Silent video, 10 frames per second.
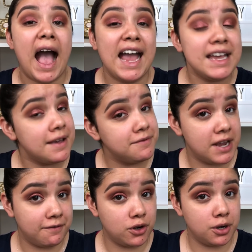I have
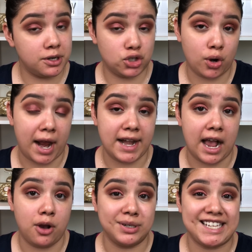never tried
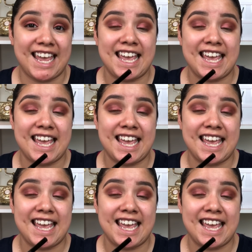out